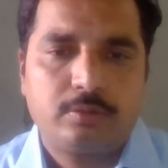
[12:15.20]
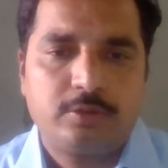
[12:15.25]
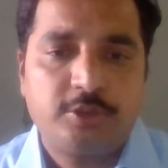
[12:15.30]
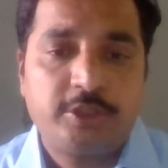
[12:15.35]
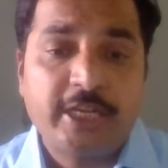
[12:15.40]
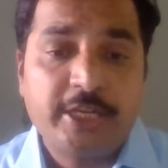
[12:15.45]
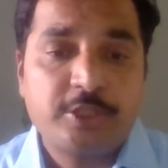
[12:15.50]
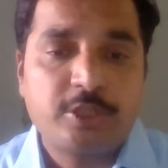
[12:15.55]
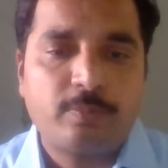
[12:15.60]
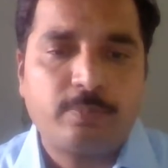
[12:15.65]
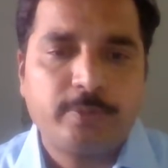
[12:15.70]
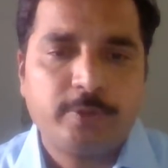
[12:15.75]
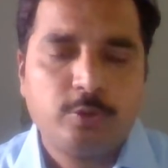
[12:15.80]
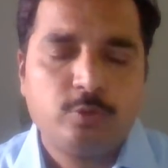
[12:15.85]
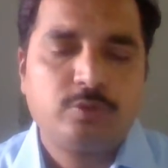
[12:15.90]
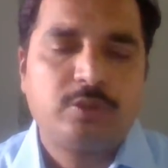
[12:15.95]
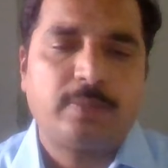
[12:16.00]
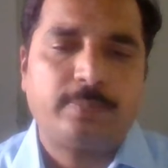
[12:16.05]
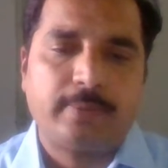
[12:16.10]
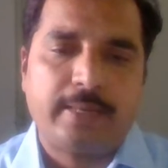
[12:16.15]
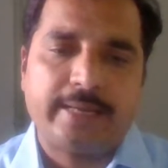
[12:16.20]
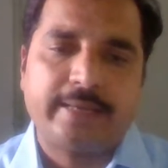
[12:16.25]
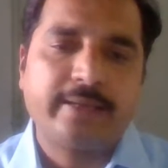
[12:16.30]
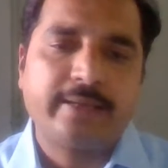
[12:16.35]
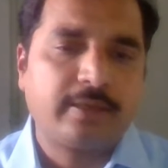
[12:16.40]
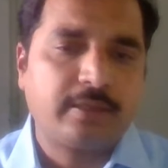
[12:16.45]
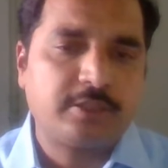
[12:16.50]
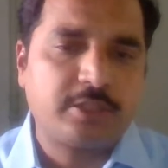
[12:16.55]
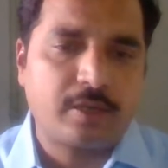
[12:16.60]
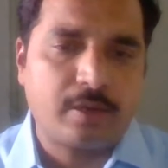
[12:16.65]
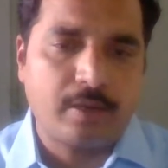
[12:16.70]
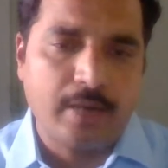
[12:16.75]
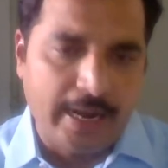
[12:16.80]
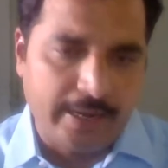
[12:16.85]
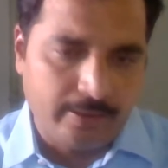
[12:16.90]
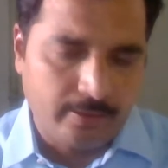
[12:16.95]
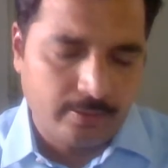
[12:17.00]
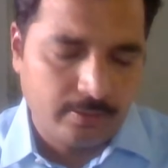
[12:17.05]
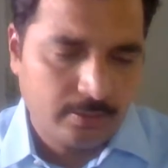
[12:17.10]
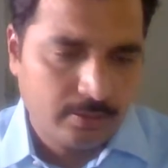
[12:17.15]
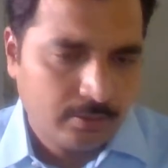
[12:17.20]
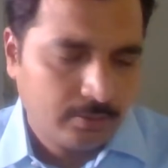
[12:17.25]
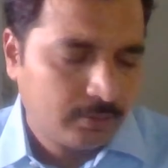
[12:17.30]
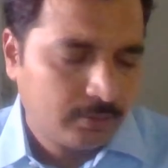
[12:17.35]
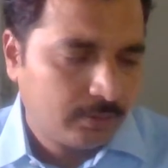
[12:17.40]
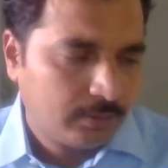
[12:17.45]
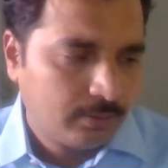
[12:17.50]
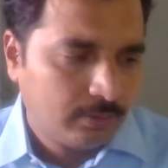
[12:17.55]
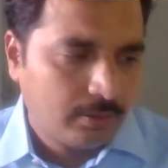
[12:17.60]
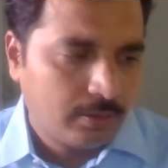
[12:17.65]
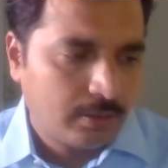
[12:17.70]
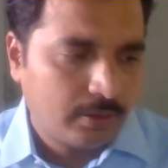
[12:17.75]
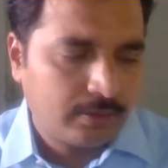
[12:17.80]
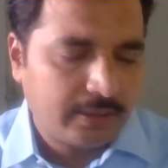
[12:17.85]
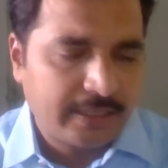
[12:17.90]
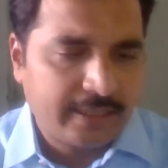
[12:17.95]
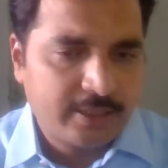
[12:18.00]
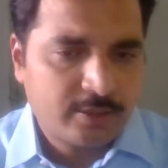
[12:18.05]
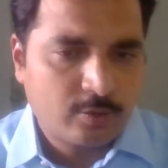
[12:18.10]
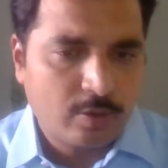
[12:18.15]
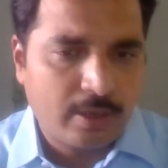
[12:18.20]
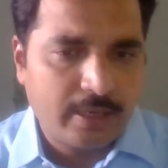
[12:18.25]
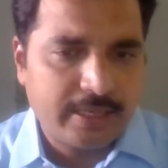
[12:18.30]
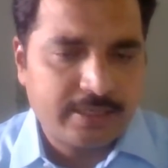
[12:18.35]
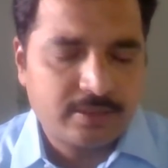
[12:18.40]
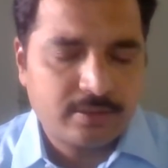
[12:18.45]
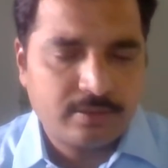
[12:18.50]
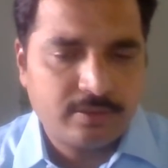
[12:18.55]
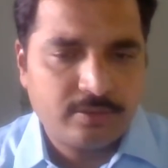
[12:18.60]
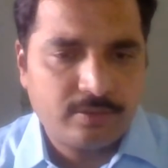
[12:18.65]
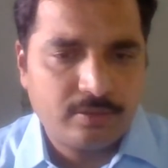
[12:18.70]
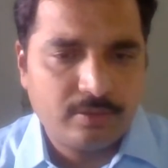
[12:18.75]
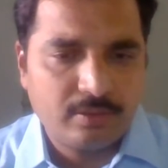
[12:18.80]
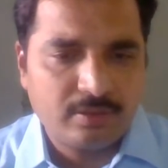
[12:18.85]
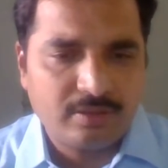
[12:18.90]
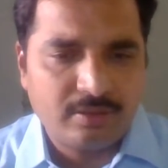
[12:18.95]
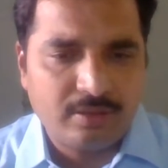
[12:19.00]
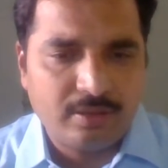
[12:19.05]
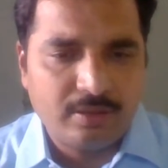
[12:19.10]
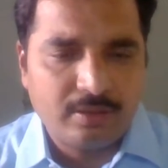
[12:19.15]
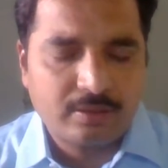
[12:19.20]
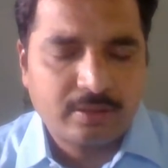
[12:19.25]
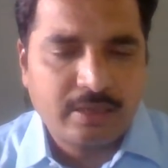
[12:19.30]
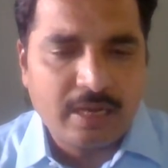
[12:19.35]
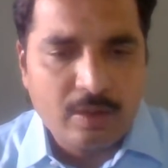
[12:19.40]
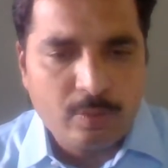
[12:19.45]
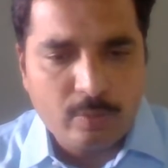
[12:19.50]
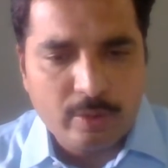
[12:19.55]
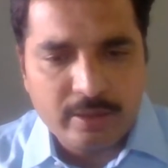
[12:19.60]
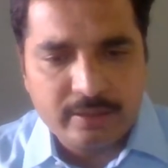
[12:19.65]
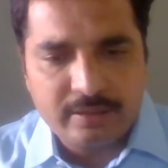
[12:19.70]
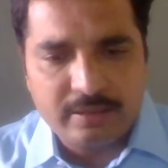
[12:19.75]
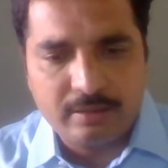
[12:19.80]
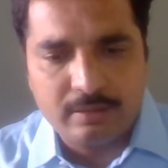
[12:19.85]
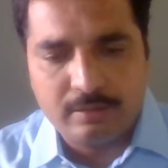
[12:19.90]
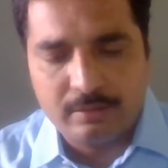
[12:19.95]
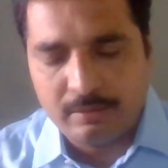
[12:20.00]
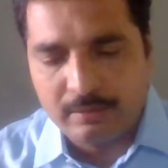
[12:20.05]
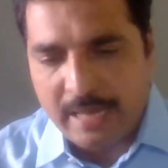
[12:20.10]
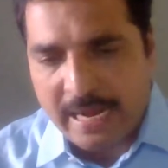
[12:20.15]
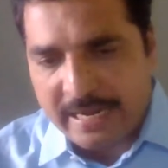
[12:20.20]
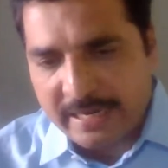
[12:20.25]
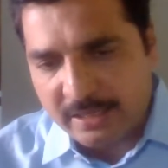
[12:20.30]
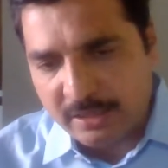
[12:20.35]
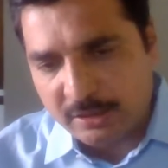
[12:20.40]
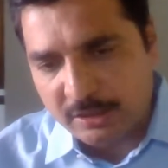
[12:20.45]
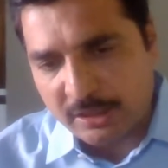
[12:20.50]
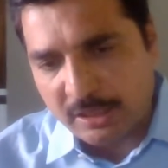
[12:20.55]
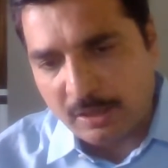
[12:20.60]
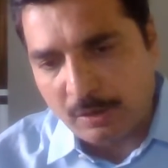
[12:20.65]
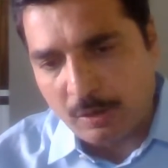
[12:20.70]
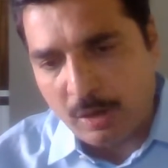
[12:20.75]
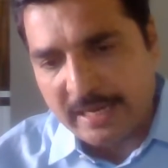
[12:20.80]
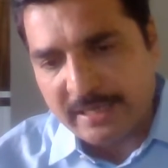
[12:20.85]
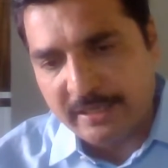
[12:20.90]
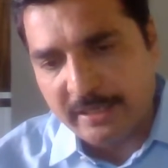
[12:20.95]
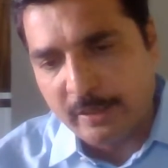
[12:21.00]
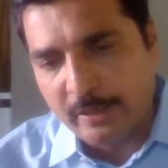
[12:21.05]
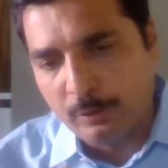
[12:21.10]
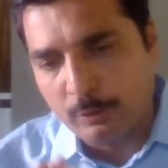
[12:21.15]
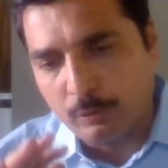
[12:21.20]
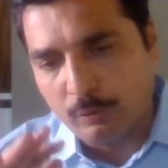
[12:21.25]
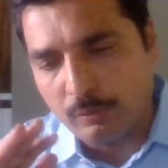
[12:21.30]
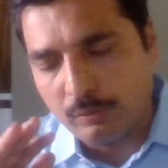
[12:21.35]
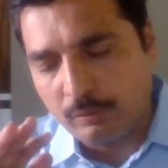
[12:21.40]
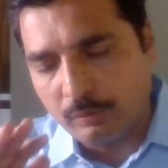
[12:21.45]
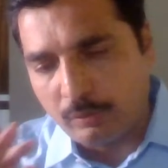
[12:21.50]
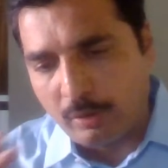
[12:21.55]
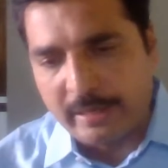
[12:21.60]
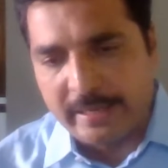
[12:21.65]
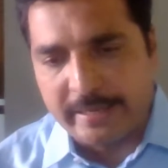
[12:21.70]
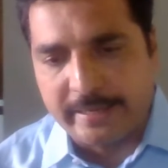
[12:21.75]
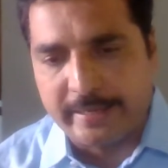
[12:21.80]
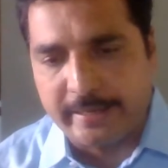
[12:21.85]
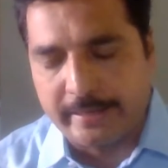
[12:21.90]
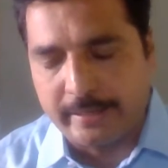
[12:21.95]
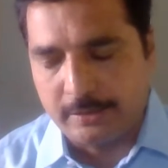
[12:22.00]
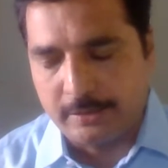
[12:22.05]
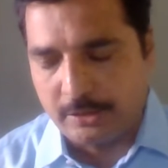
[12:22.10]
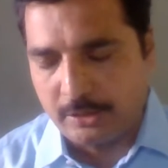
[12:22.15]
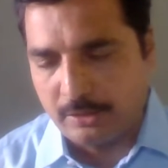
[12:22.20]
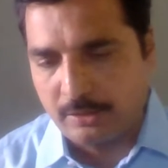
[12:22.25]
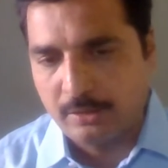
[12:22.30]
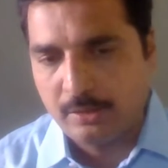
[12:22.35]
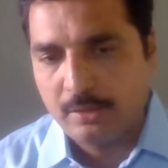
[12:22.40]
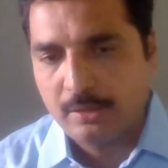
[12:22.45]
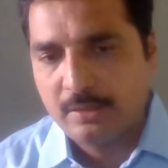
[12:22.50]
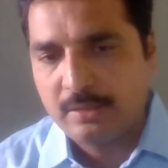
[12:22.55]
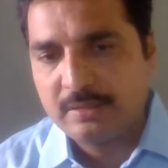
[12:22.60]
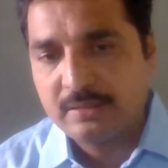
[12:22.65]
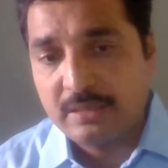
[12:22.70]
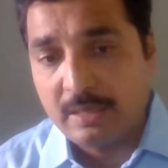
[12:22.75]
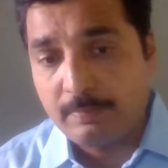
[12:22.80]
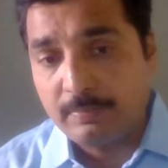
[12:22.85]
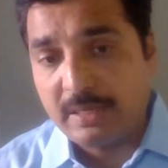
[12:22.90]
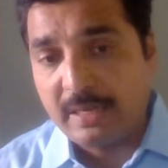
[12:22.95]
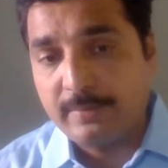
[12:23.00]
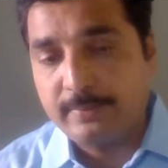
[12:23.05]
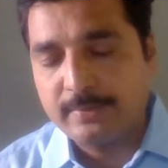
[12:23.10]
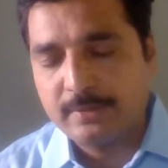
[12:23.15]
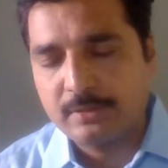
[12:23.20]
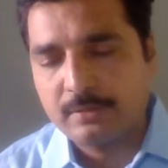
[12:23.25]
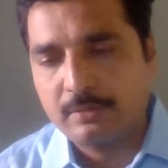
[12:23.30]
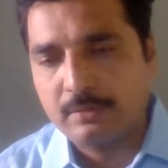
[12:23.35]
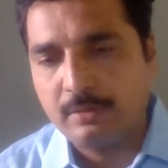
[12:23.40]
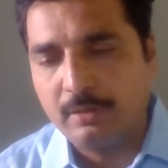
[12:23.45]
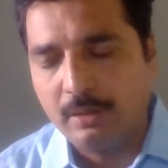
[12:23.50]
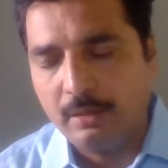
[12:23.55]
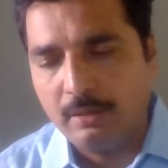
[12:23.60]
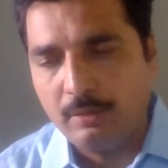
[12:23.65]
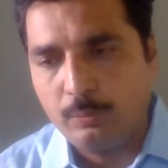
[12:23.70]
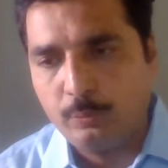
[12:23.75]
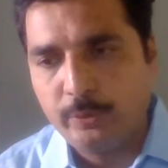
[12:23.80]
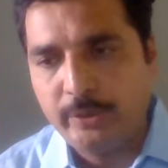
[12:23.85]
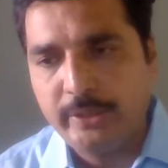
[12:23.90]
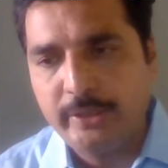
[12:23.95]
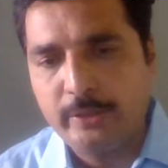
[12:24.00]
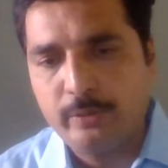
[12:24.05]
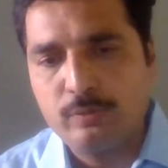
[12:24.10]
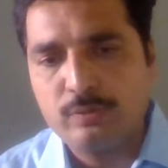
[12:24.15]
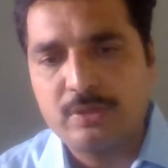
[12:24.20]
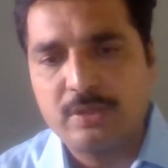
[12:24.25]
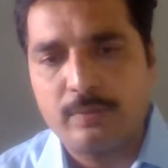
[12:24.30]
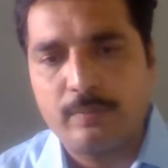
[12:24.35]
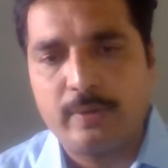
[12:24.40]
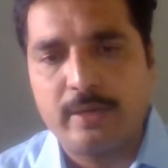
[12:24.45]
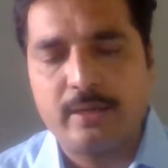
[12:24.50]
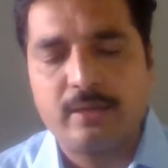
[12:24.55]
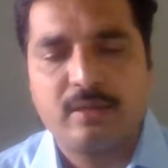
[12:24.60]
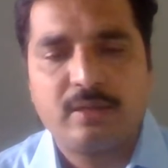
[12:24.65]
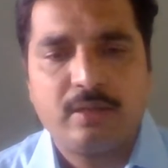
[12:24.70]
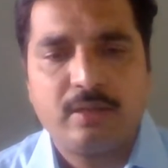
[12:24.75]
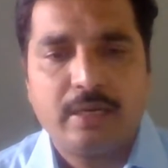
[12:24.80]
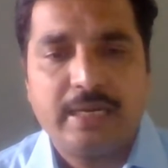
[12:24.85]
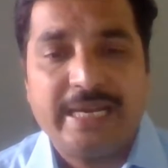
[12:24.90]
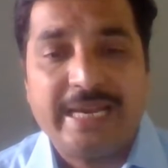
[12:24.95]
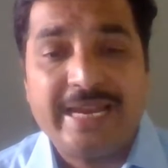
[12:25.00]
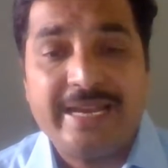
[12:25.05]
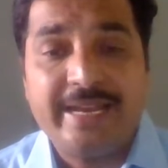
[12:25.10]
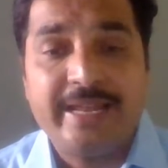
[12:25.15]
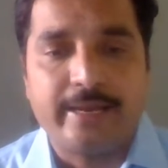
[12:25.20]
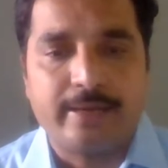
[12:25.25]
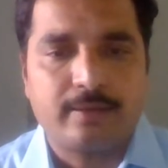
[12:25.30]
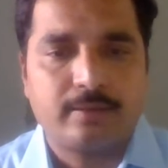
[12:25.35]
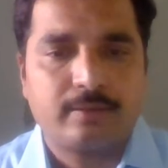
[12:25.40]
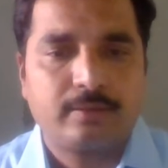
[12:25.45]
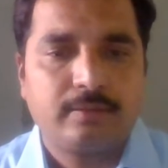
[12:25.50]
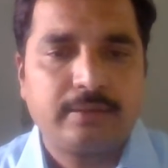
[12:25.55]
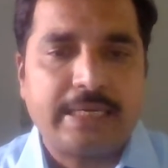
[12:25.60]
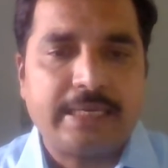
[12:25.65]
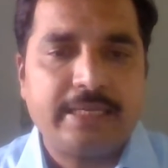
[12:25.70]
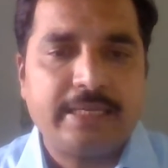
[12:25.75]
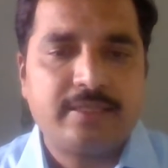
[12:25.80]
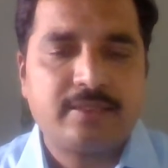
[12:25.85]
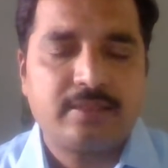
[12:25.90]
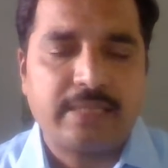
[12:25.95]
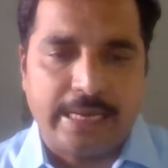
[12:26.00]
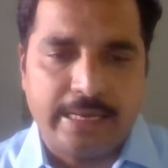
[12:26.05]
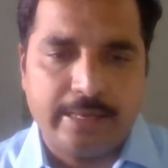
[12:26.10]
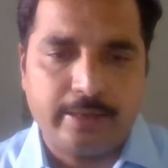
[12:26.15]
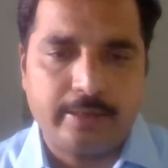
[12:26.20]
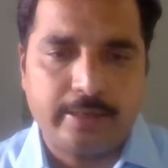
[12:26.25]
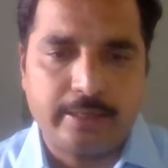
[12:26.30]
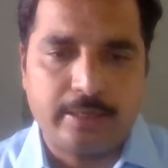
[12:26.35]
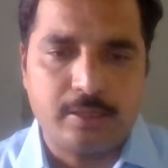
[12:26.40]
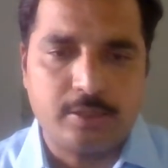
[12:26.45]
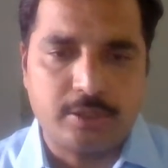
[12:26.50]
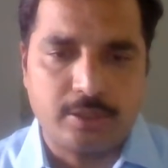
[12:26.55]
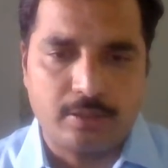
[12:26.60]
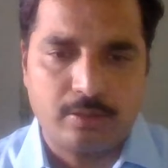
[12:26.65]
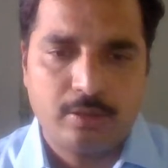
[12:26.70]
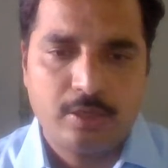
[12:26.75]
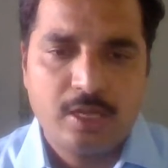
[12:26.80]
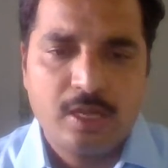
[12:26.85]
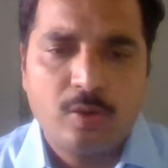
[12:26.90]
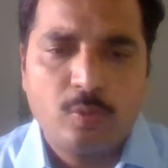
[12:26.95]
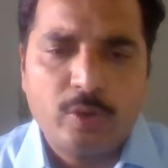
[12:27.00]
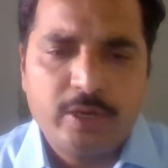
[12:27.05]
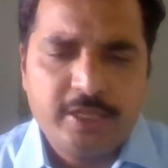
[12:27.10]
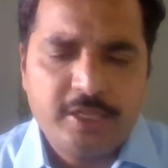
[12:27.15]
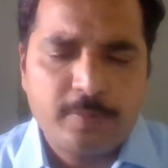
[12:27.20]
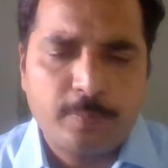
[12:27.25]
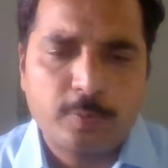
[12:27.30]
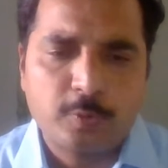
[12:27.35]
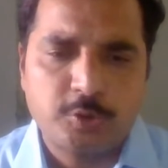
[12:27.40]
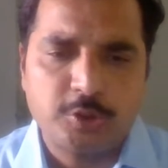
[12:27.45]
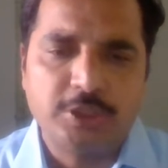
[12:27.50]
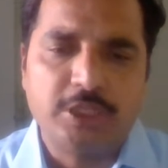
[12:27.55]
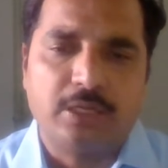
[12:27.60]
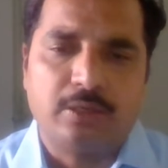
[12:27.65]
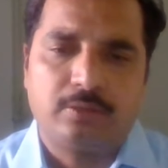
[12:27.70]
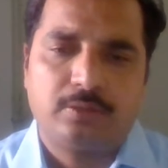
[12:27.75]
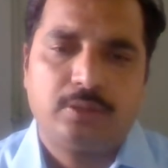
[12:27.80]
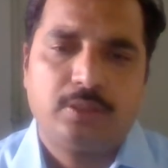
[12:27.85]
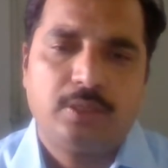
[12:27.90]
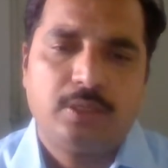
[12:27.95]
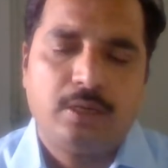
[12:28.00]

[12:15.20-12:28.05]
change of use of agricultural land, that is called as convert the agricultural land into non-agriculture. Sometimes we use the word NA, that is non-agriculture. What is the procedure?